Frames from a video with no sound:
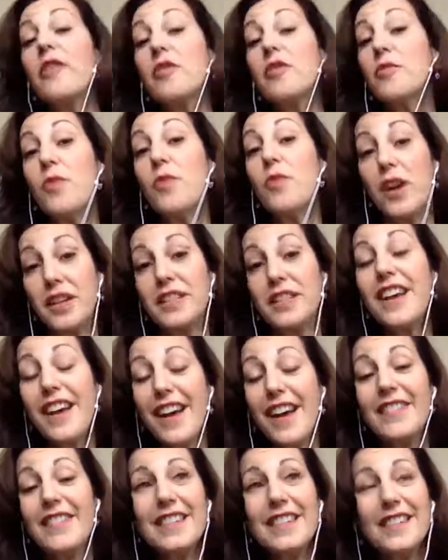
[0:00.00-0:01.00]
For everyone.
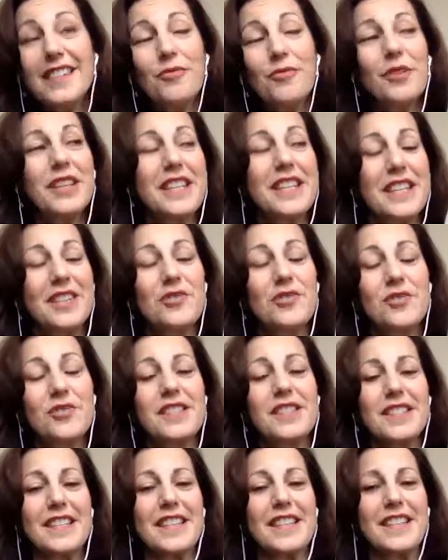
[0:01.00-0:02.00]
Yeah. And that's a really
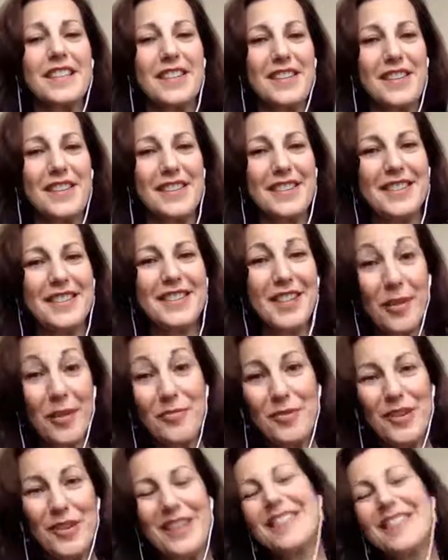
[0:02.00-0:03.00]
interesting,
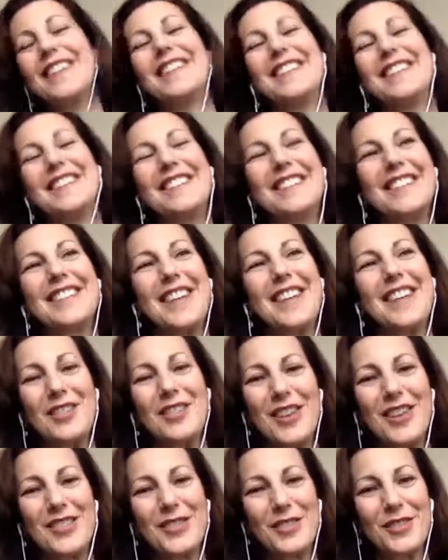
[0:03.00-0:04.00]
separate
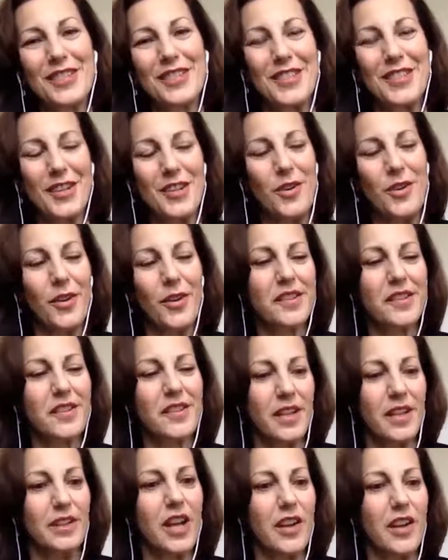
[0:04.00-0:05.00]
psychological study also
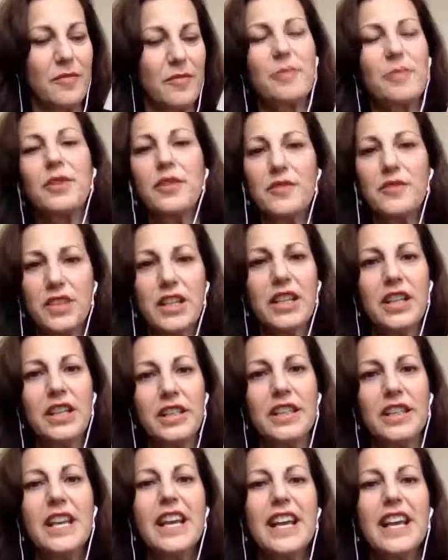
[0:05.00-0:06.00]
that a lot of people have
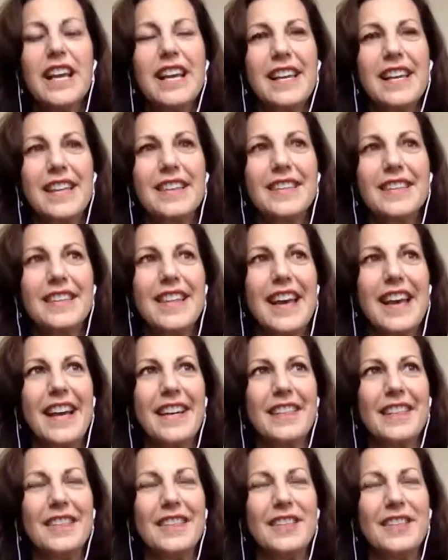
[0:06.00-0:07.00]
done, is
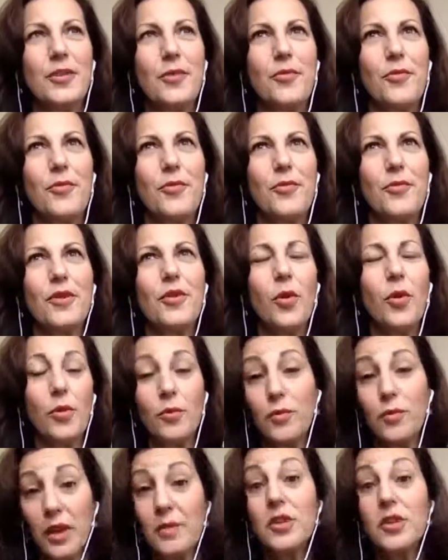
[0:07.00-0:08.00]
that, and you
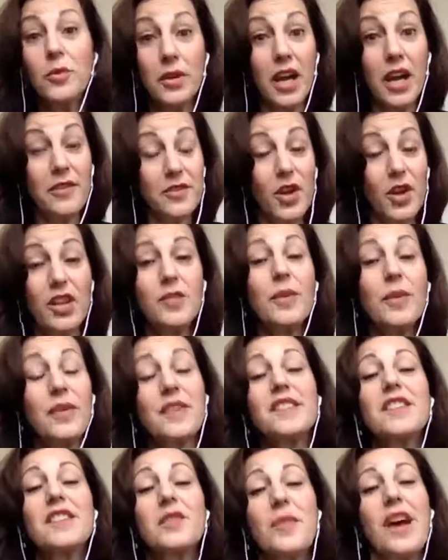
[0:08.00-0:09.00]
and I have talked about
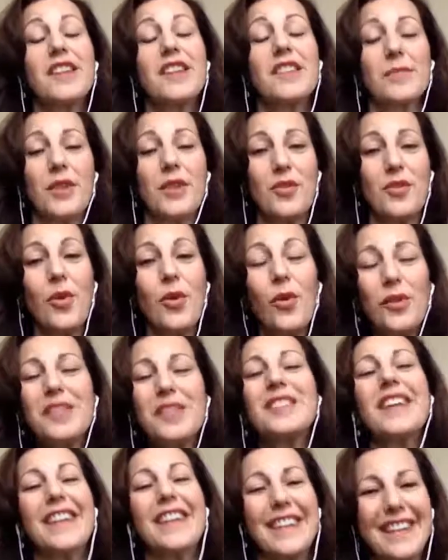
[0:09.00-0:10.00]
this in the past about goal
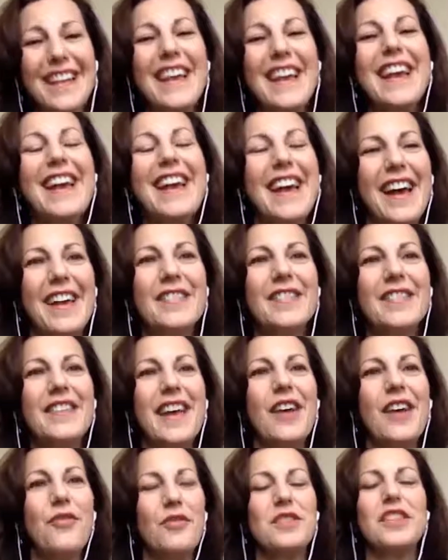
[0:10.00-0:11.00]
setting. And
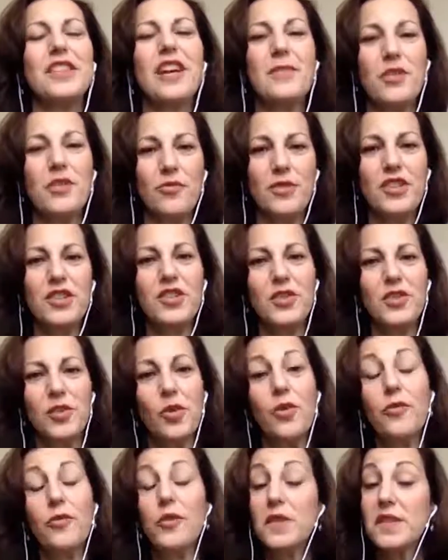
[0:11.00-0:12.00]
every time you reach a
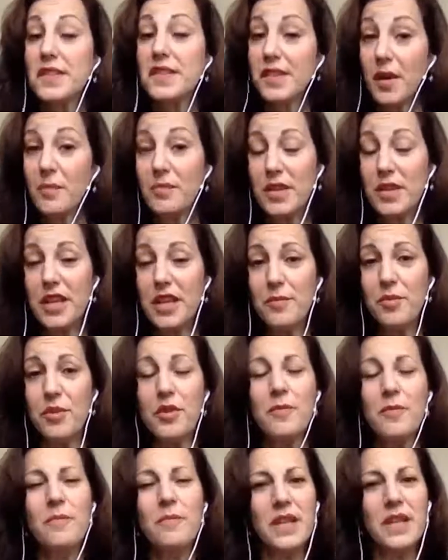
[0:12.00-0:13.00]
goal, for some people,
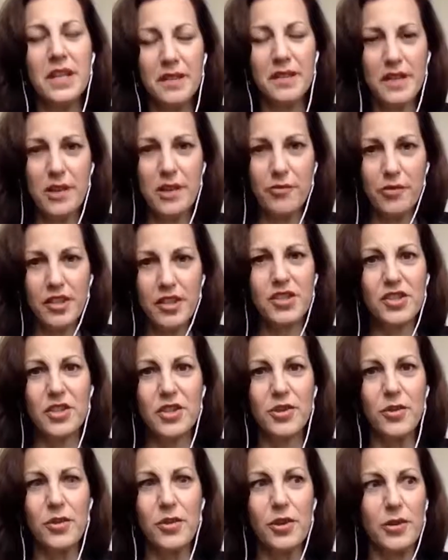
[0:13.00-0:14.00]
the minute they reach
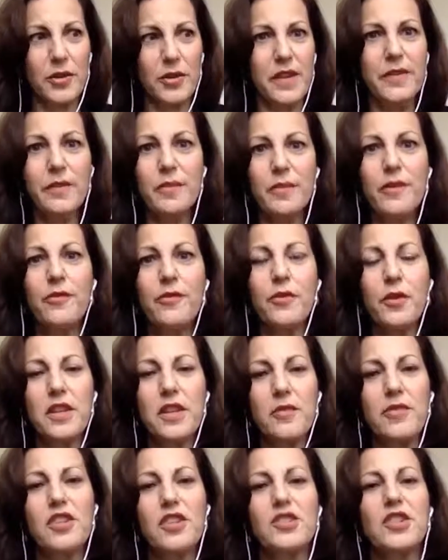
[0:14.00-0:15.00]
the goal, or even before
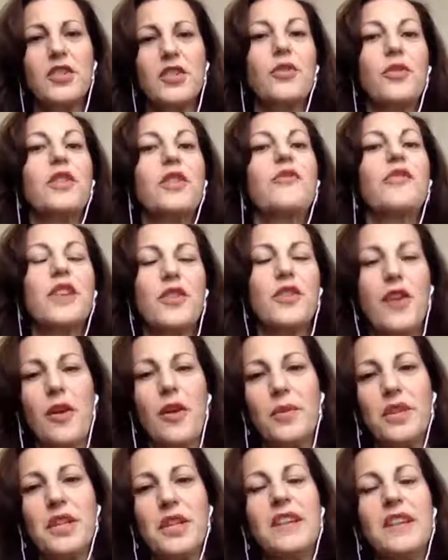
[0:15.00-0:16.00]
they reach it, they're already figuring out
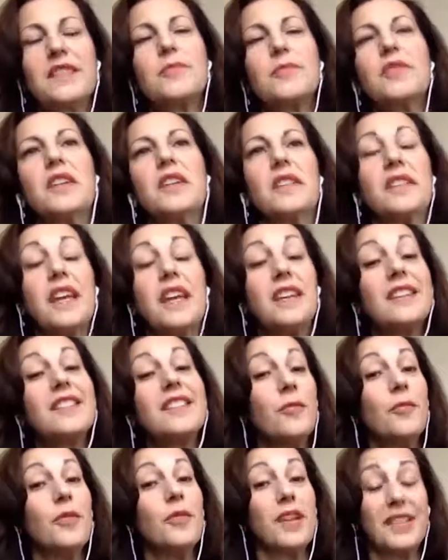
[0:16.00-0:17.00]
what the next one is. And in
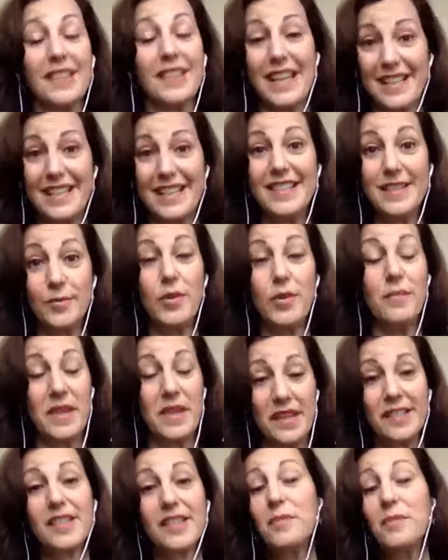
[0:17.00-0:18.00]
some ways, that is what
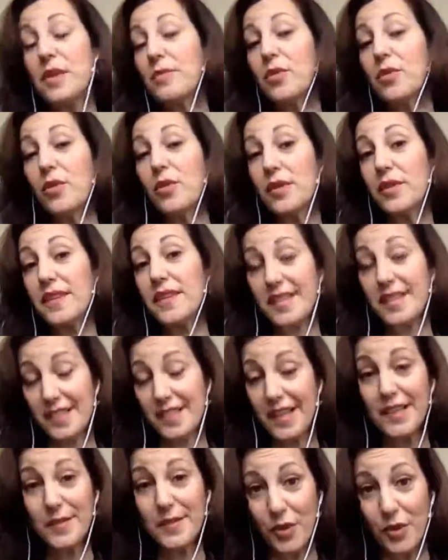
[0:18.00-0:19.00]
makes some people
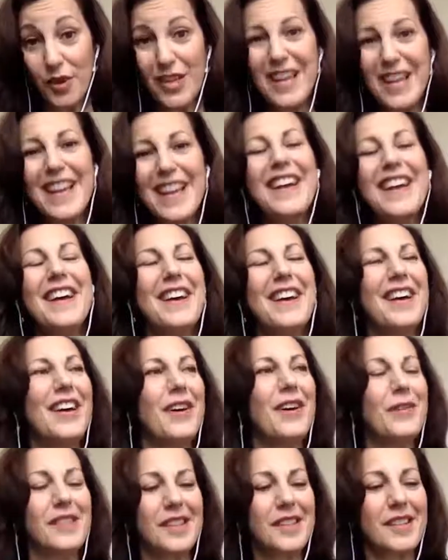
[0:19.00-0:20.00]
successful. Right.
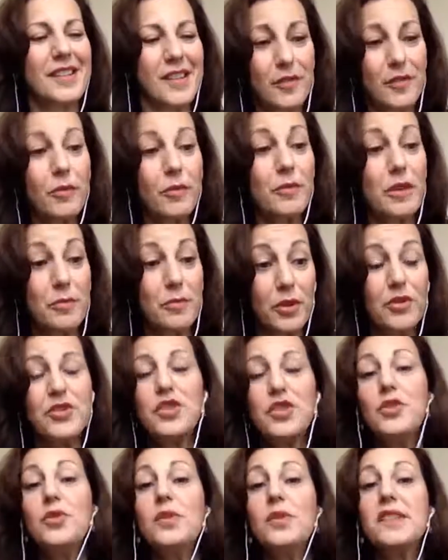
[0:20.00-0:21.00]
Successful people
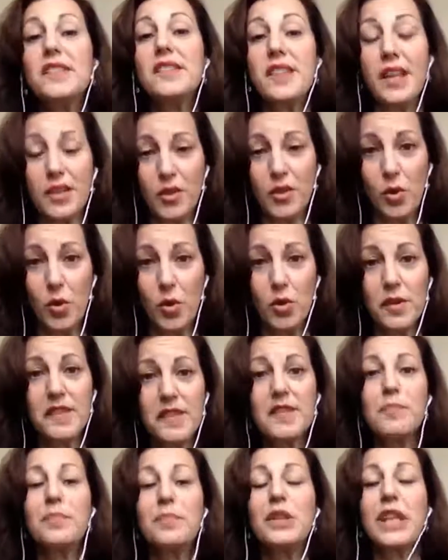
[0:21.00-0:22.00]
do set
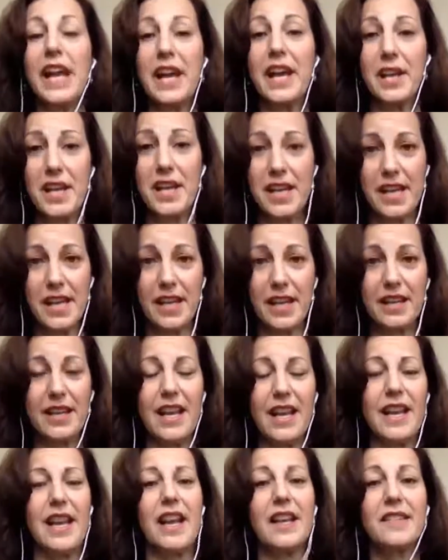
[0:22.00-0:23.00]
goals, plan ahead,
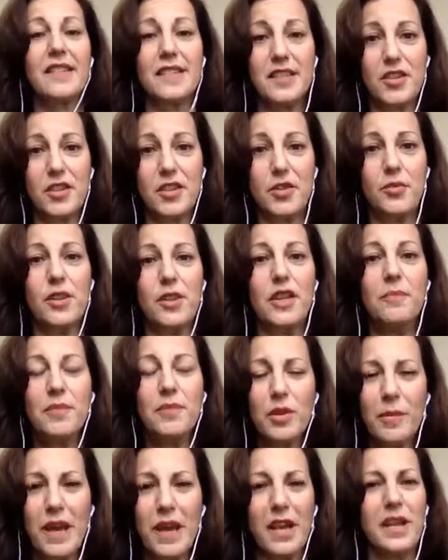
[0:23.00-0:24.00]
execute,
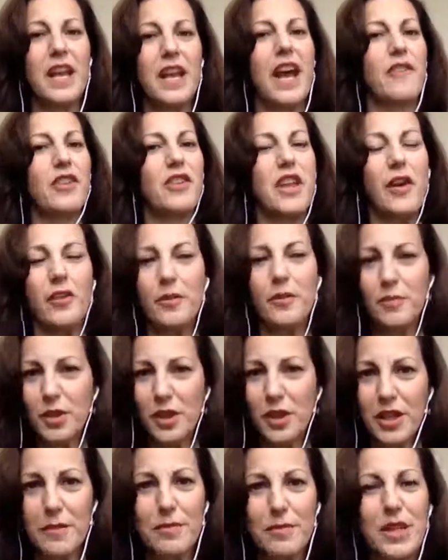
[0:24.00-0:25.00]
implement, have
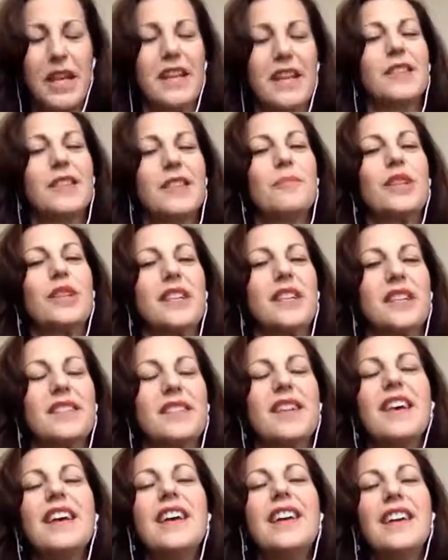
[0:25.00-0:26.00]
accountability plans in
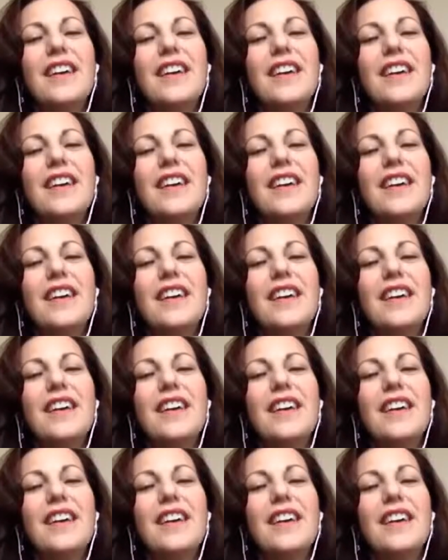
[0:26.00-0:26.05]
place.